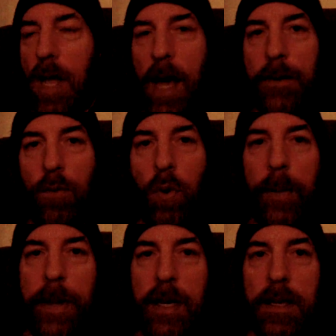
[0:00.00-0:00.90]
a lot of
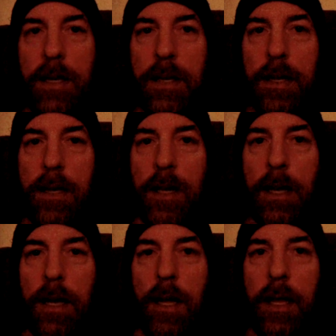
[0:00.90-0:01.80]
women
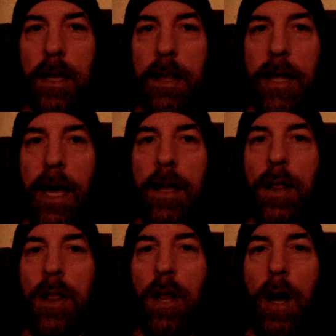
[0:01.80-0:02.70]
that
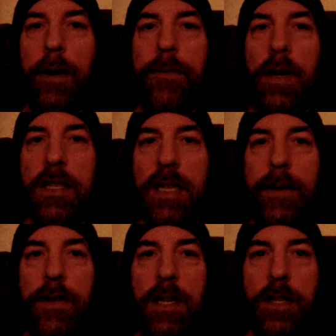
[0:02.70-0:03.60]
love a
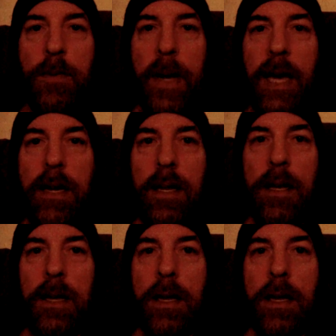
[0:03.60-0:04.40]
70s man.